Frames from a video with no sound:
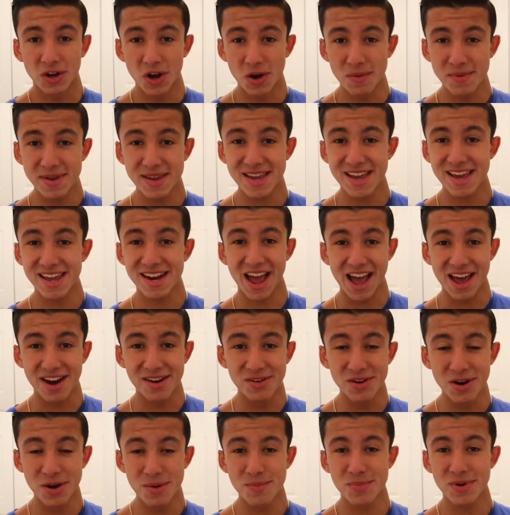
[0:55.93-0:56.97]
coming in
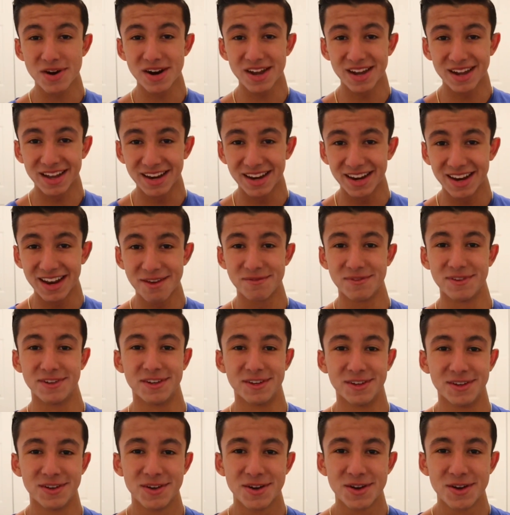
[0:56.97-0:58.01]
at number 11,
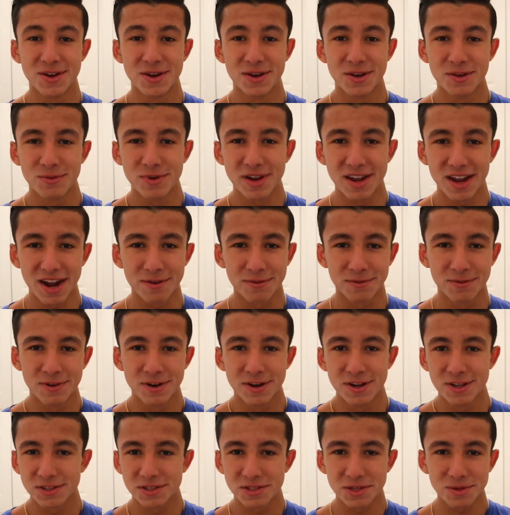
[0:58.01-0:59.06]
we have
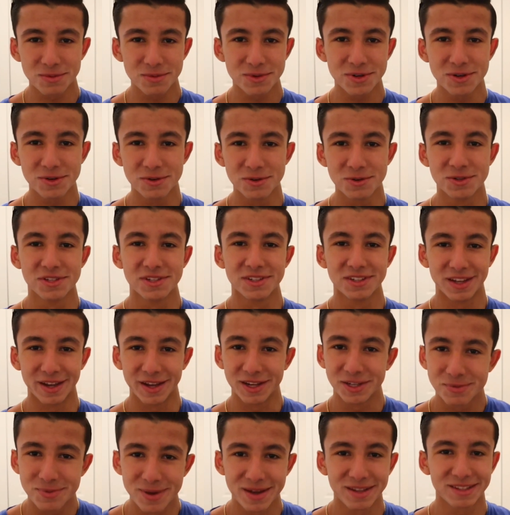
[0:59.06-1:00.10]
someone who's
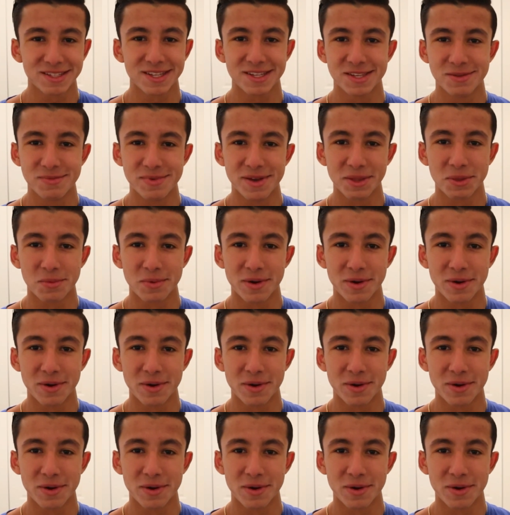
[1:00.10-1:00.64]
expected to be at